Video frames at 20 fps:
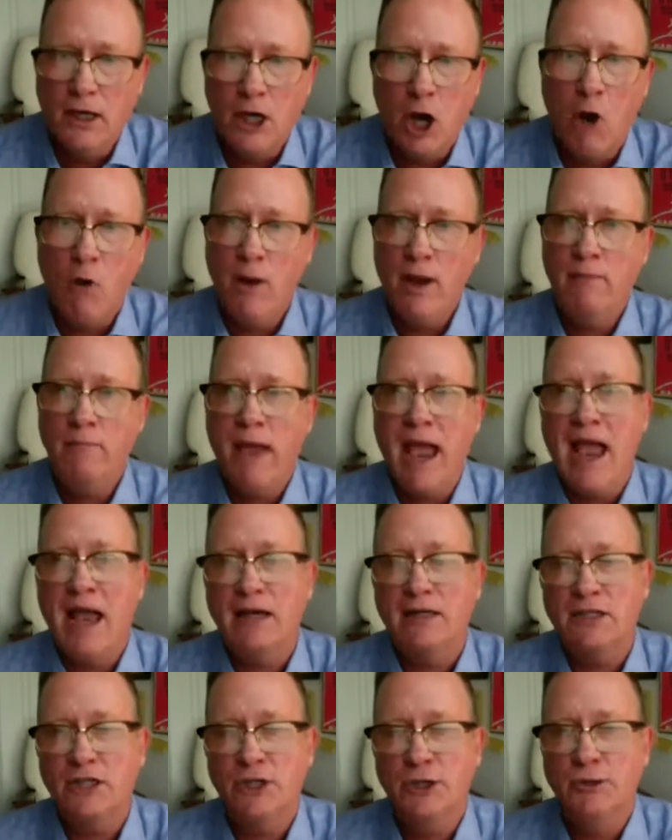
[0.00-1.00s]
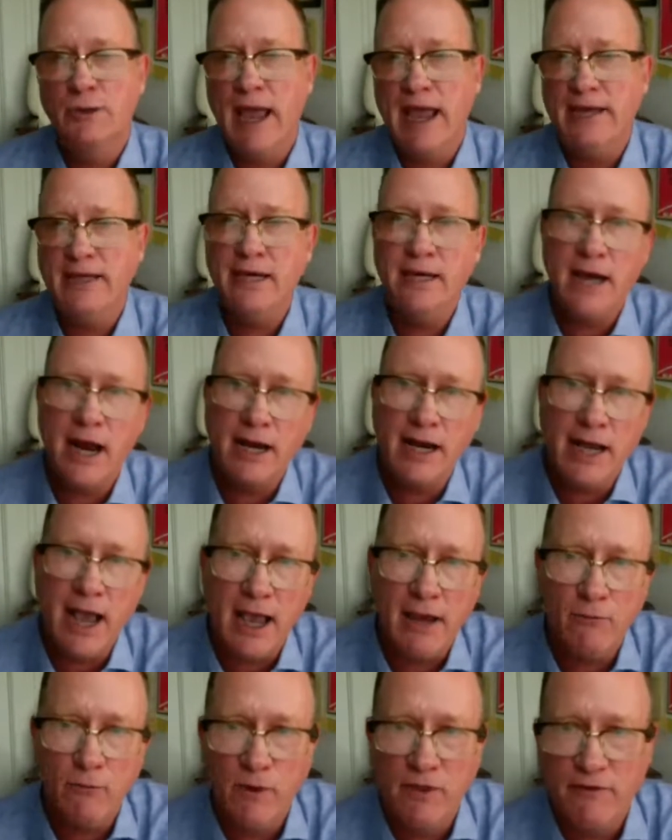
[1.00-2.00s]
going back to
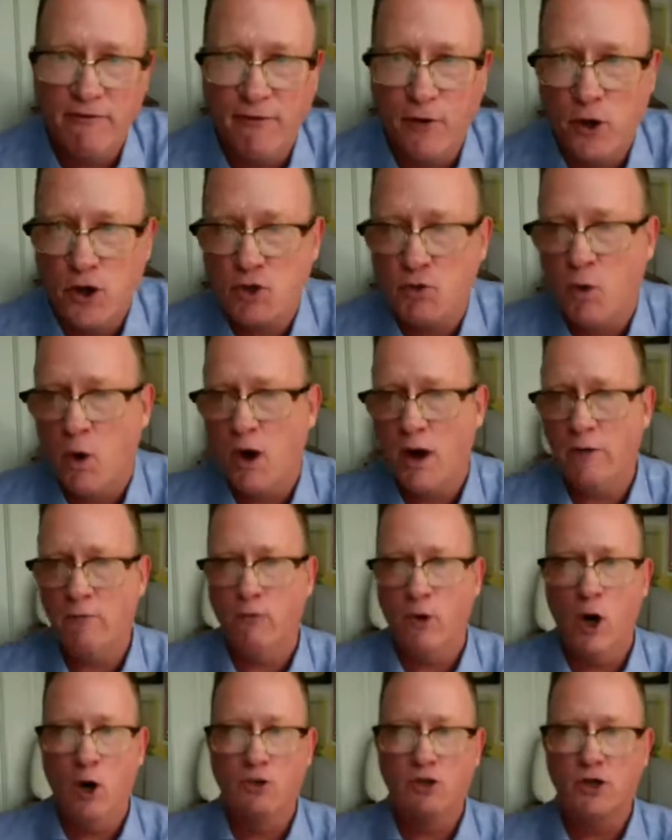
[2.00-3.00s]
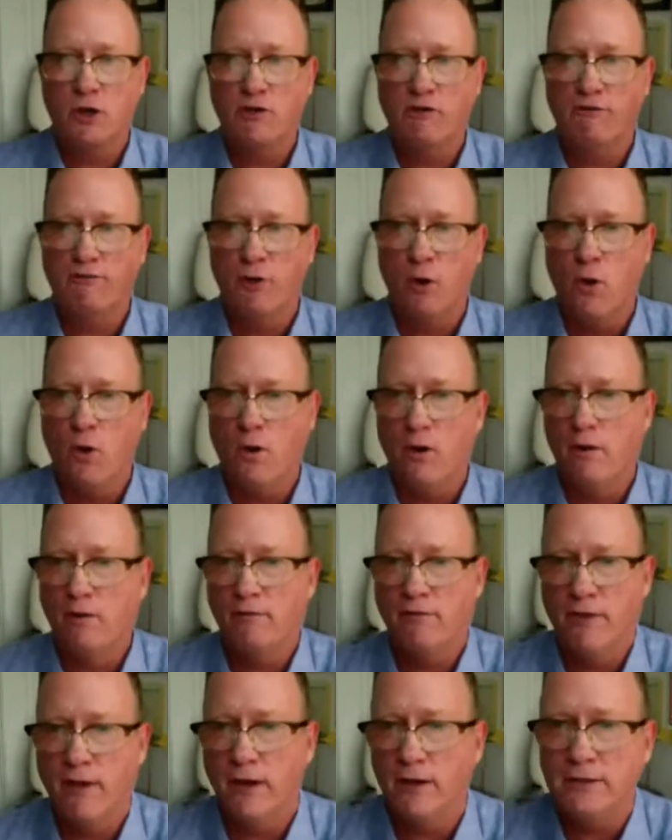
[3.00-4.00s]
1898 when the first one rose on the floor
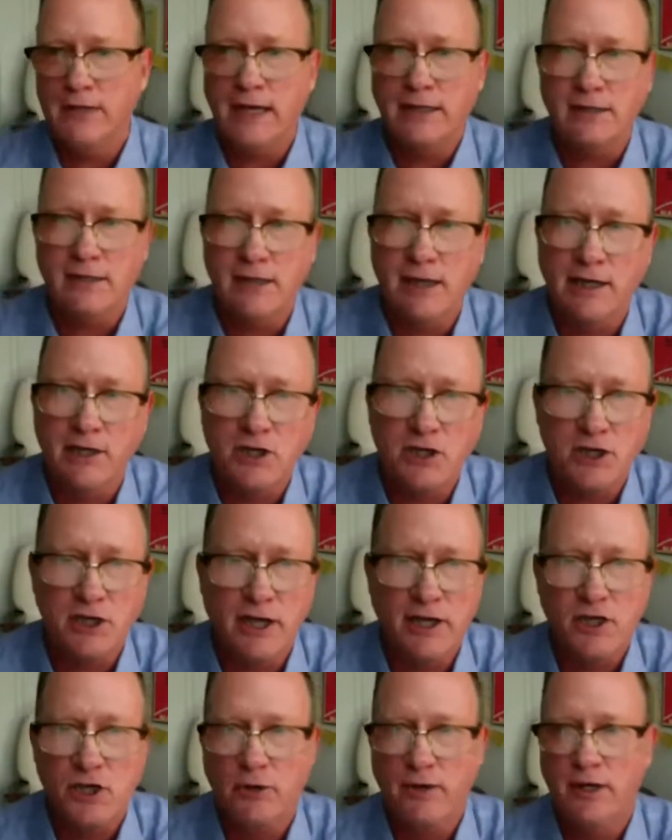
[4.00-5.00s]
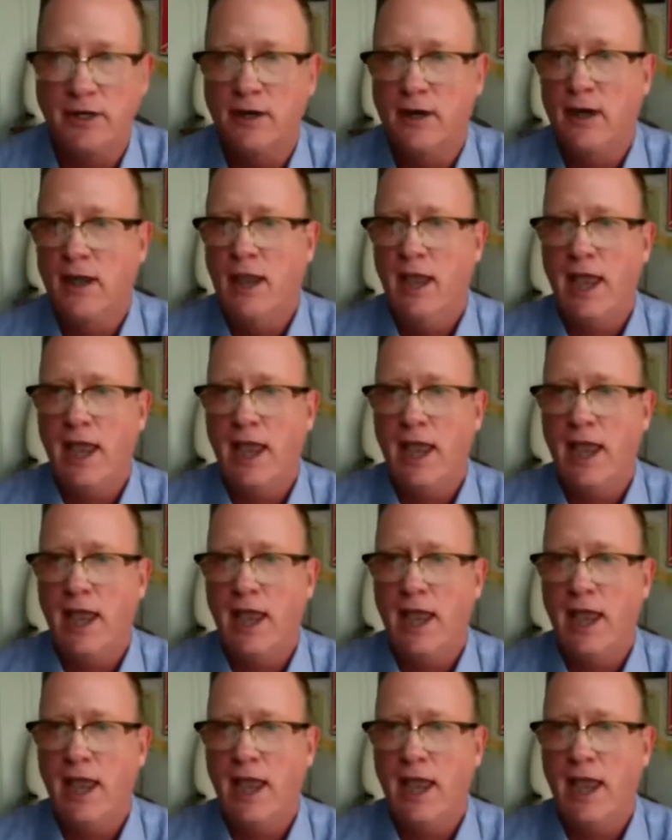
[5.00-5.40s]
of the Texas legislature and,